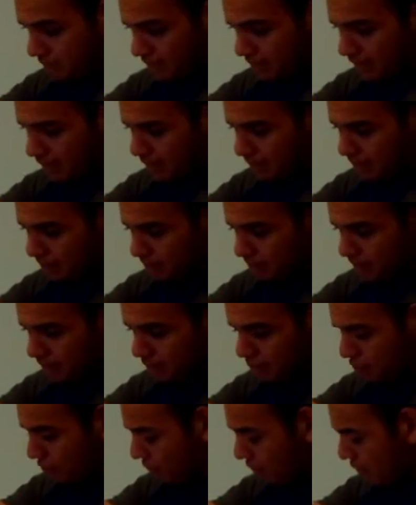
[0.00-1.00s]
The
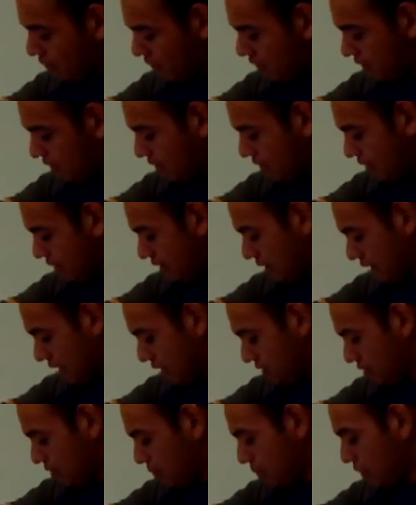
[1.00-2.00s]
central focus,
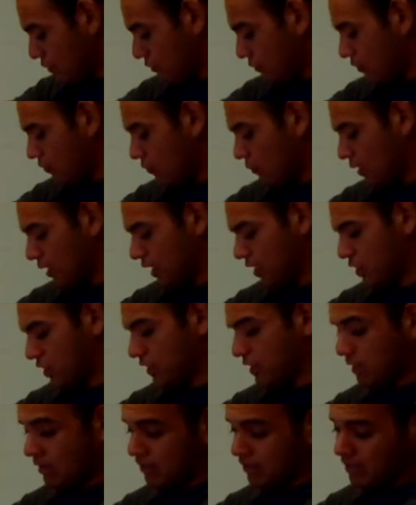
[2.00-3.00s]
interpersonal
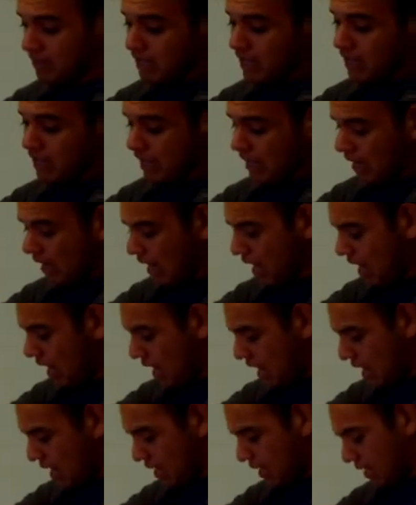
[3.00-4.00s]
relations,
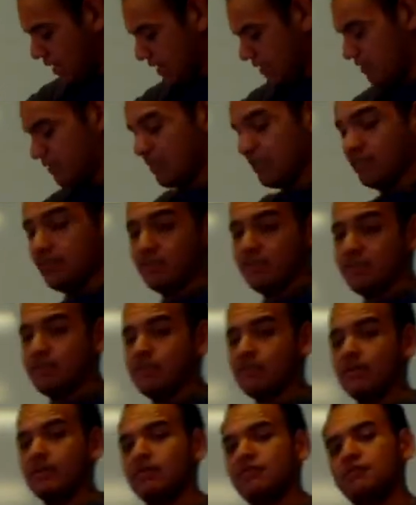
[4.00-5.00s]
and it's
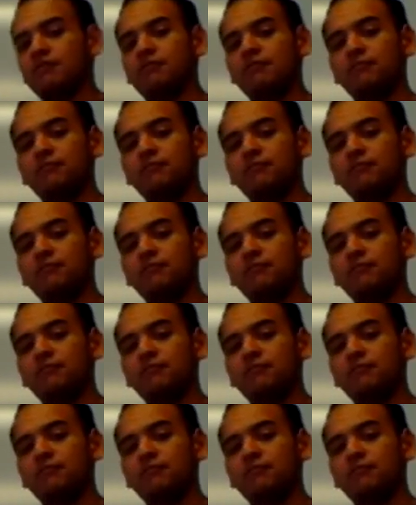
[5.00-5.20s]
continuous.